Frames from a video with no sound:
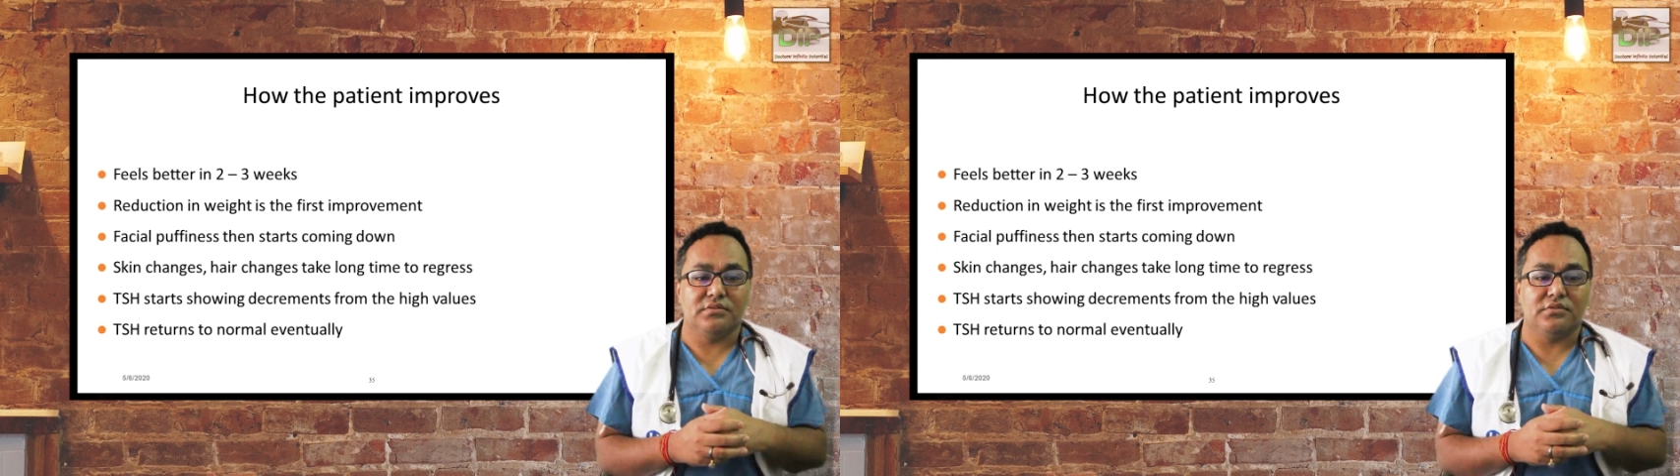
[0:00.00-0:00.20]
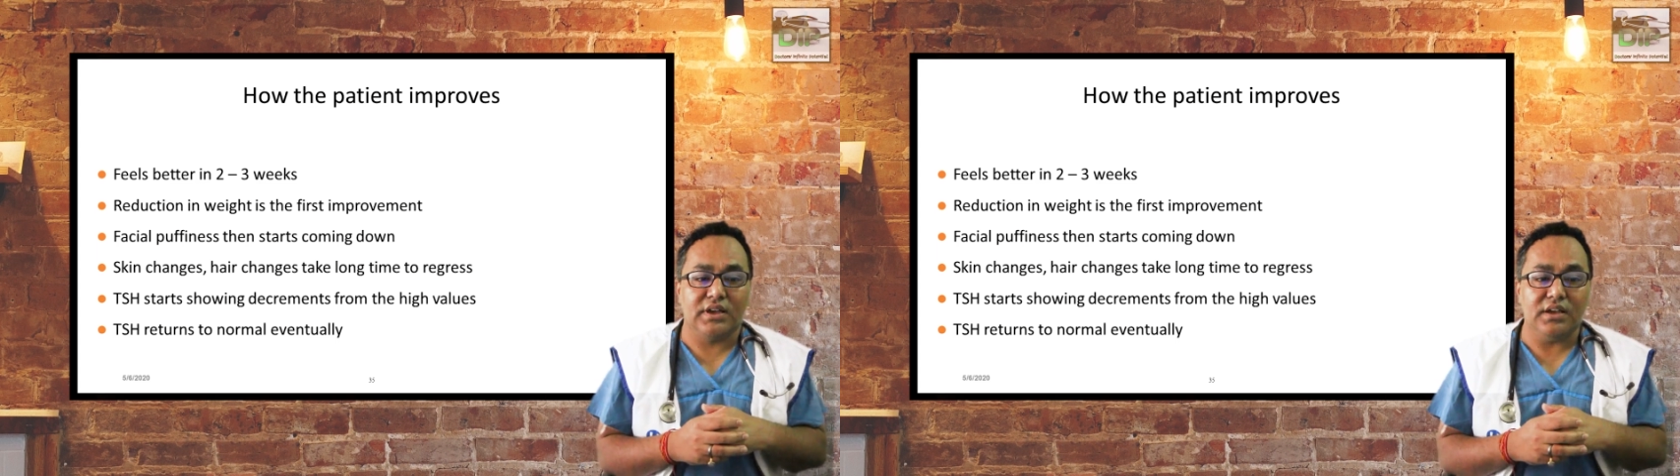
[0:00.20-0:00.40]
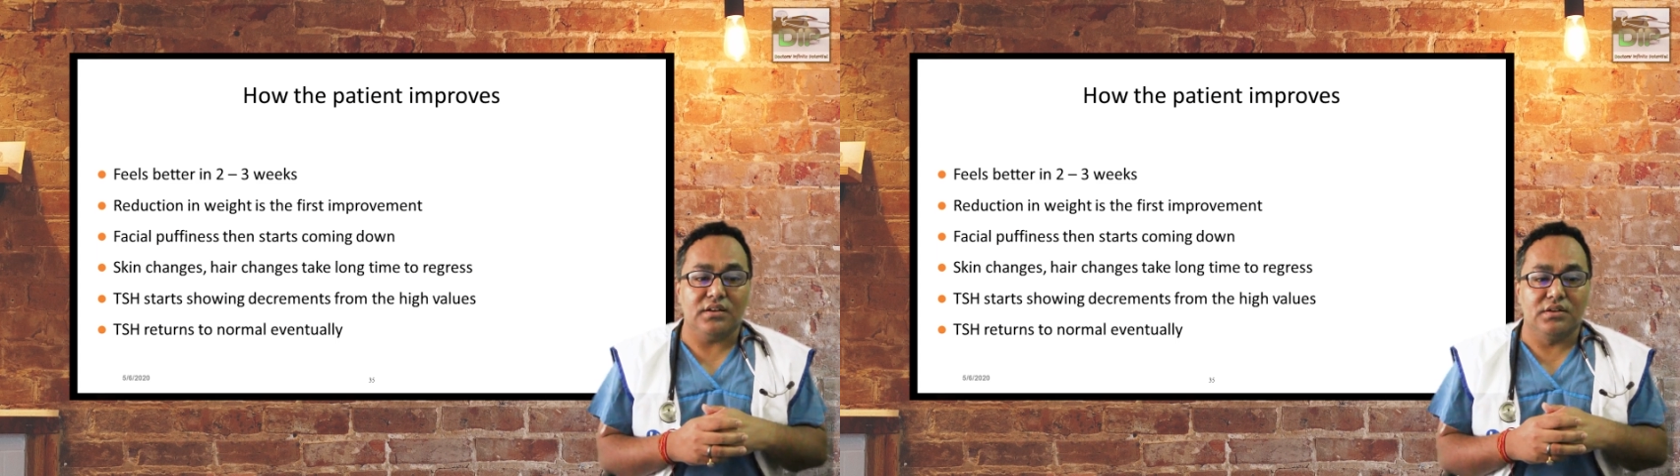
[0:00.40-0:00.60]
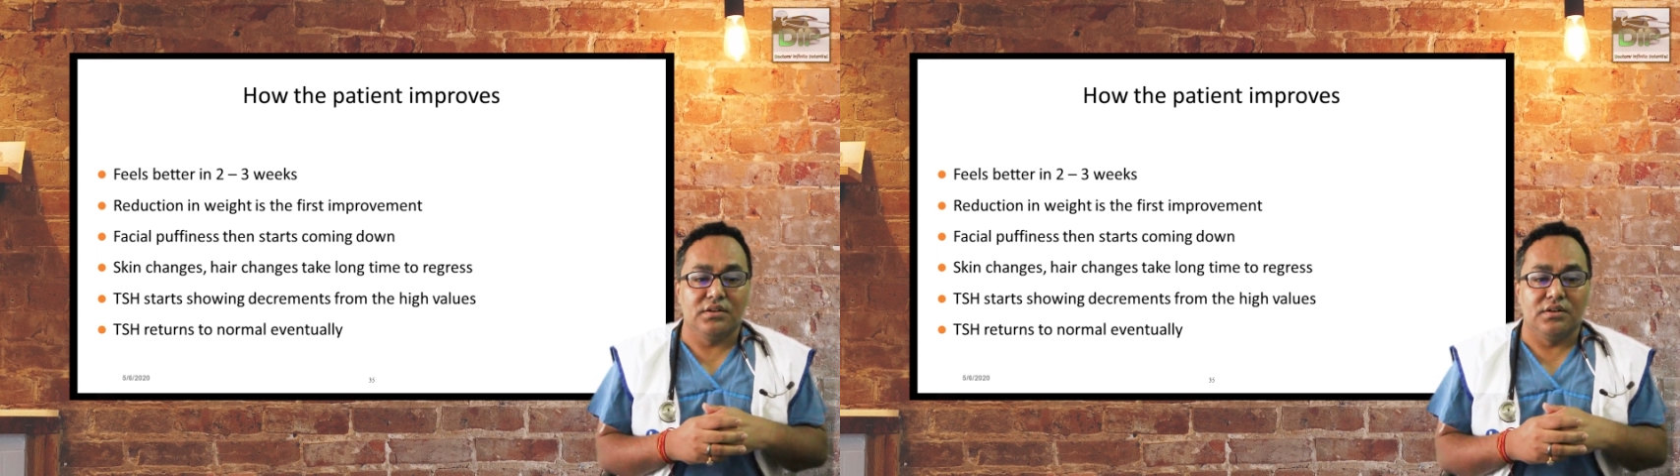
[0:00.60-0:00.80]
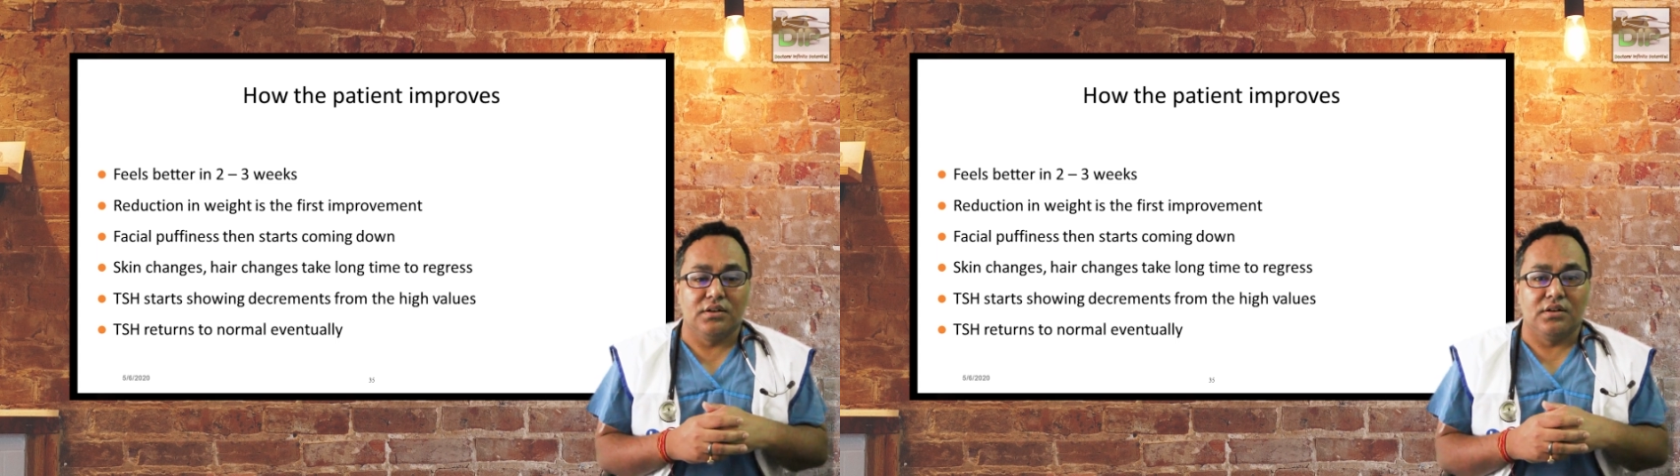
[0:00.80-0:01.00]
Okay,
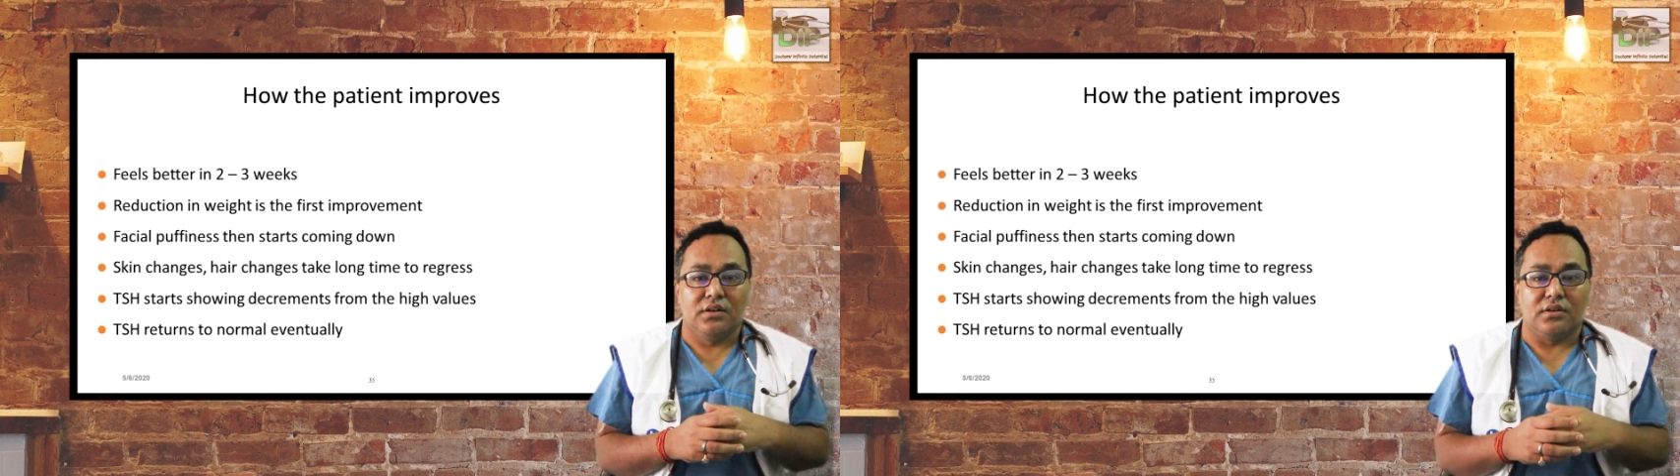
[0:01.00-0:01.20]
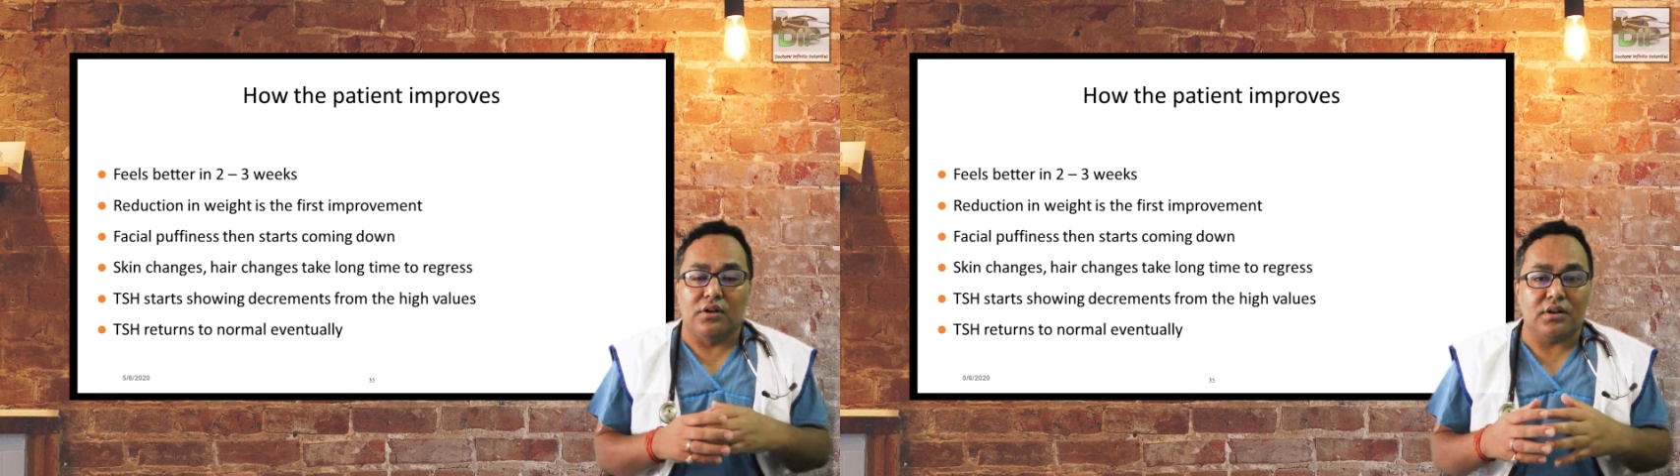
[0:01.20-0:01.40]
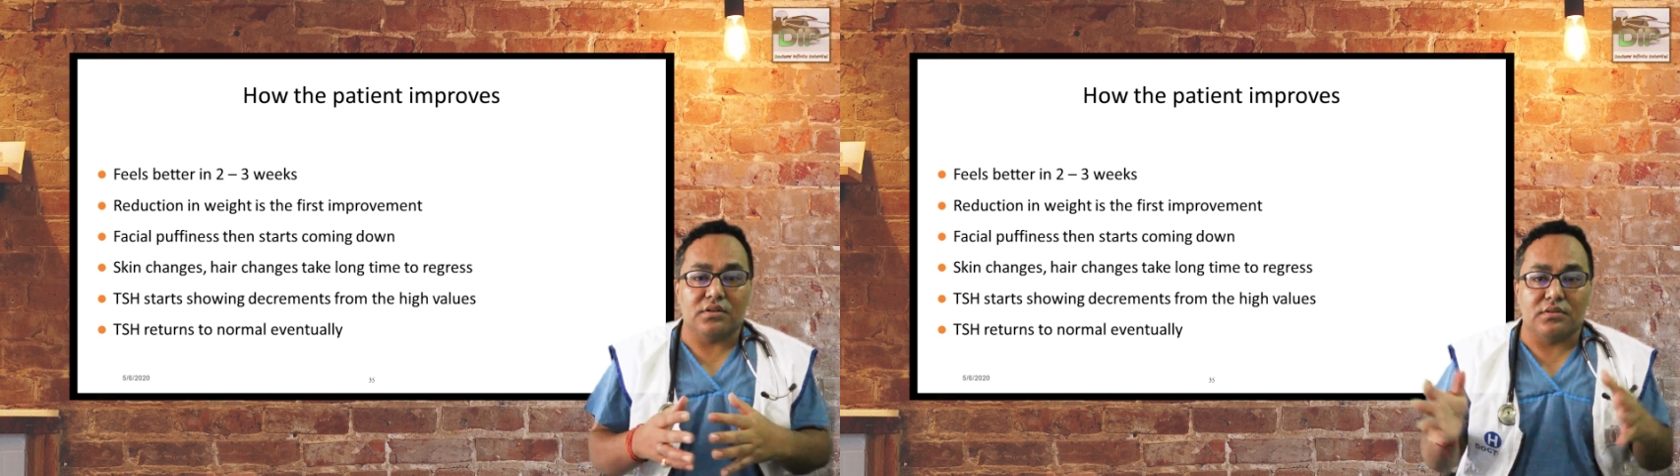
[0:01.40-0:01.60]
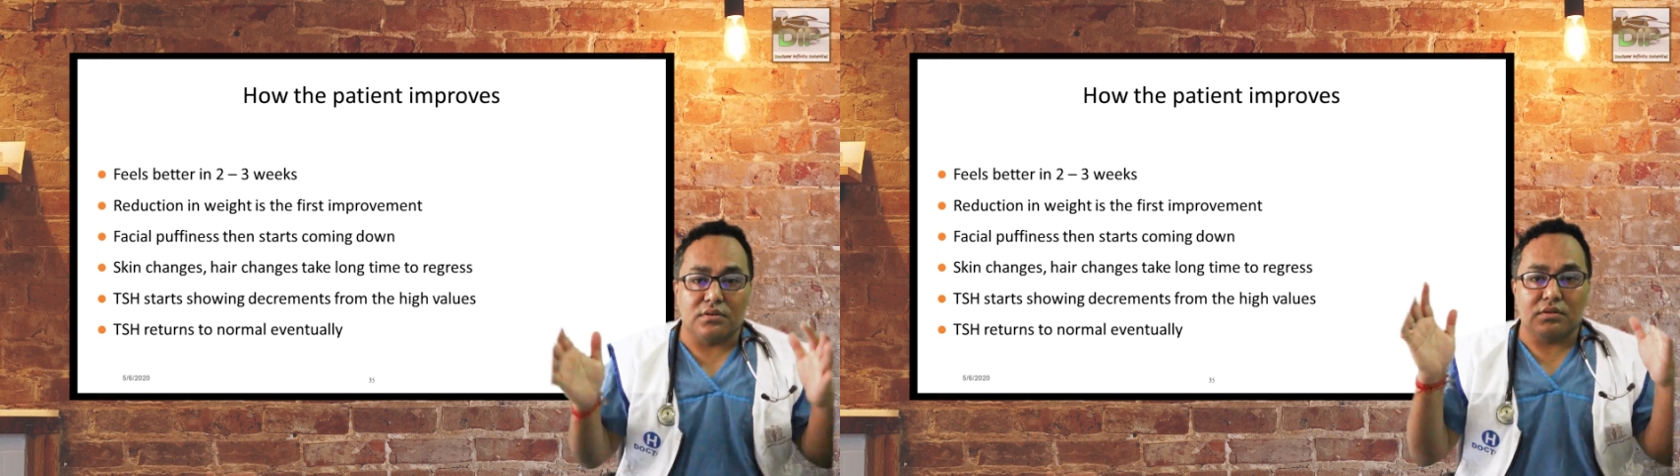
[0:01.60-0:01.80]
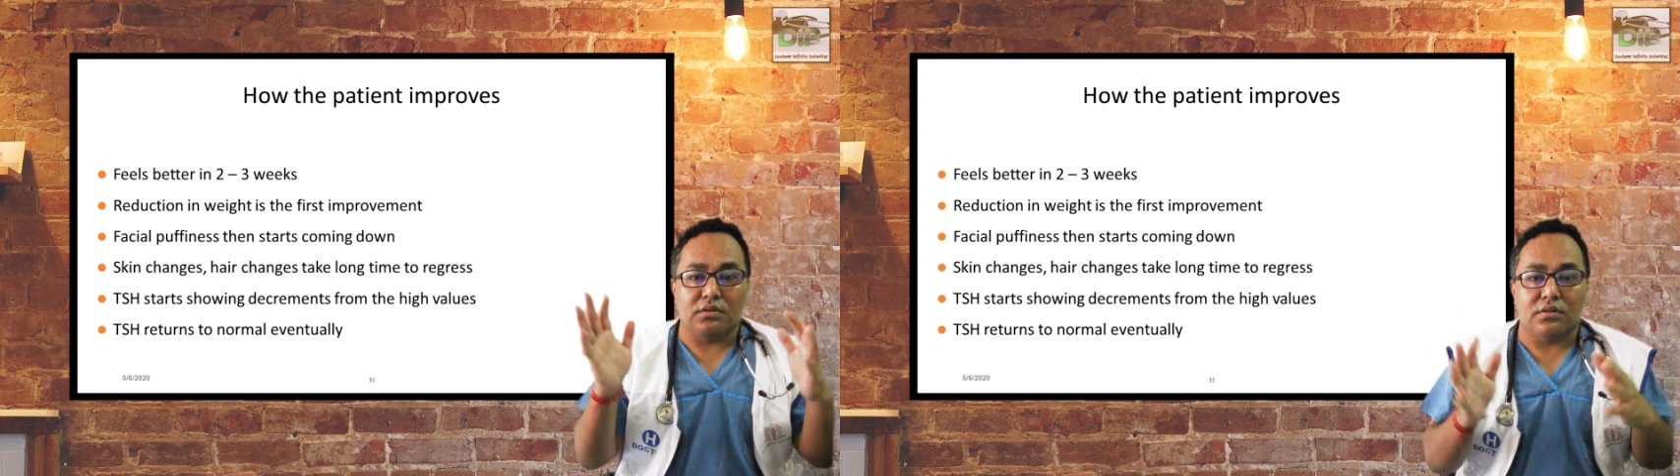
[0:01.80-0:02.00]

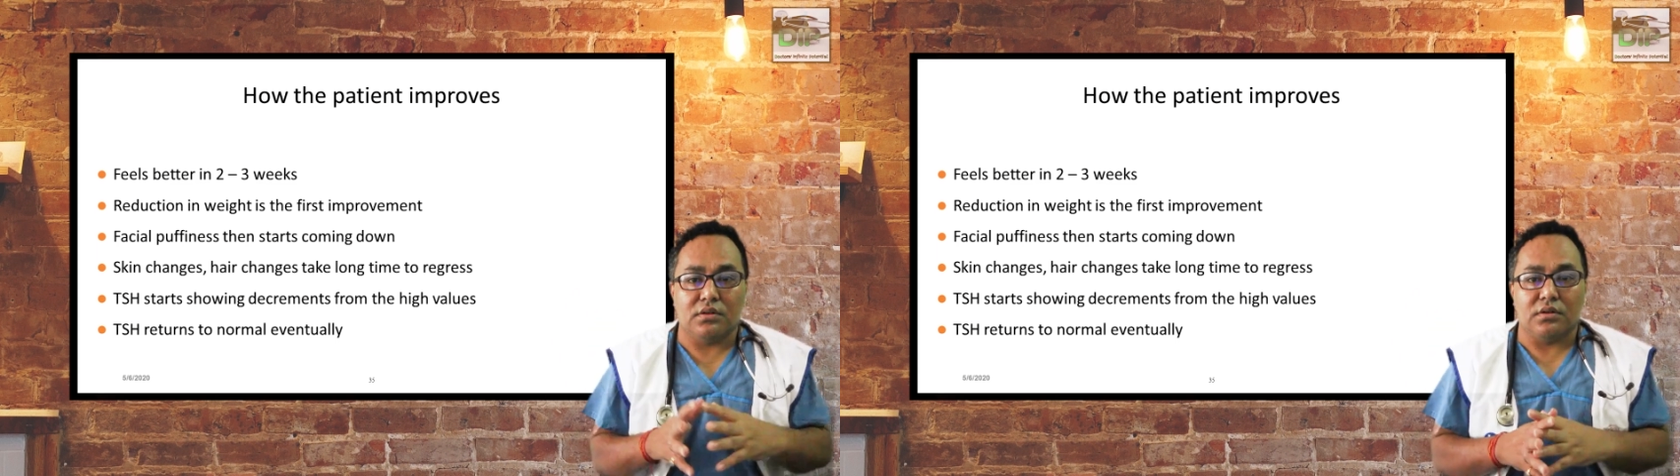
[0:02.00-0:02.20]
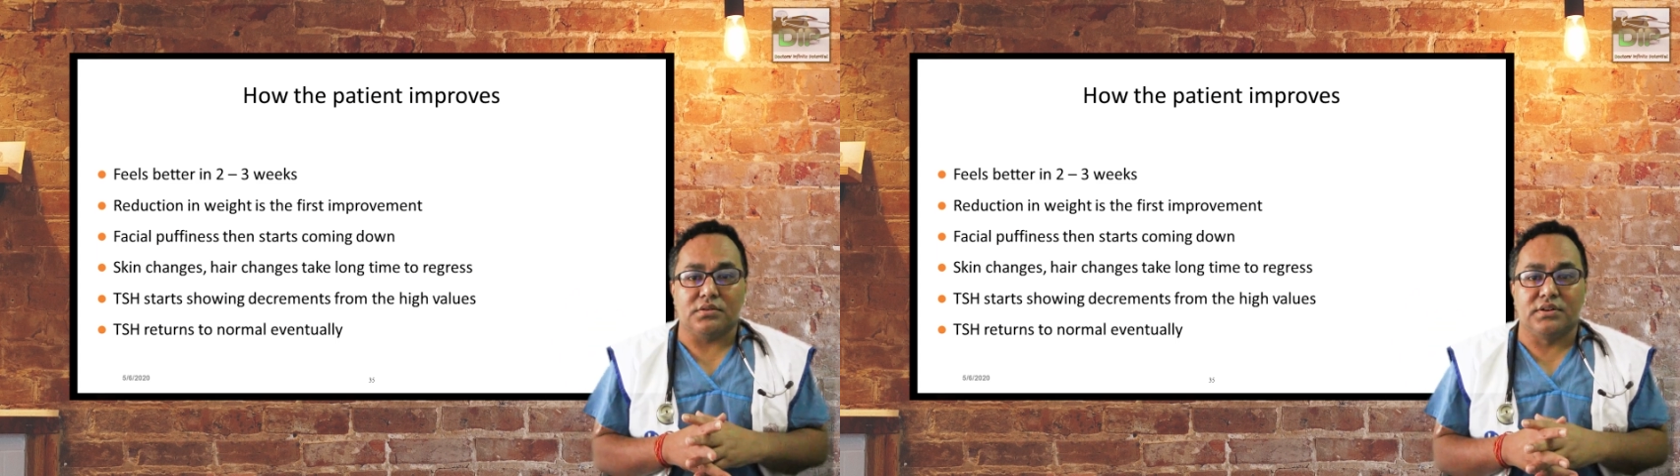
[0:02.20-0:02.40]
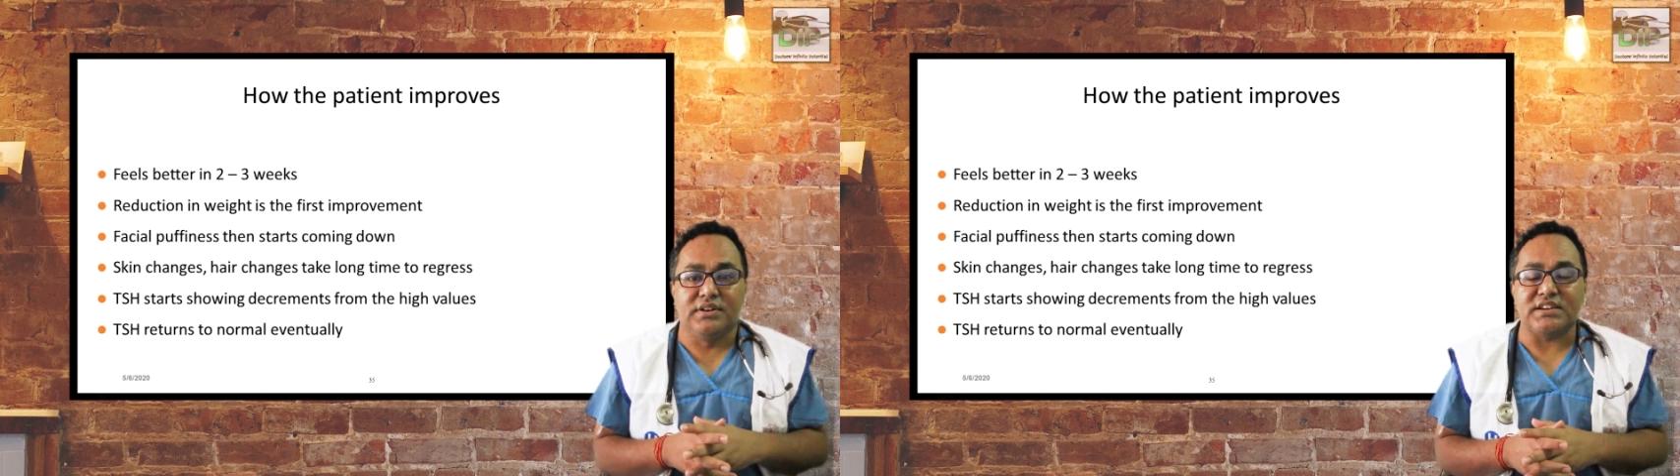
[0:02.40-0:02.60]
not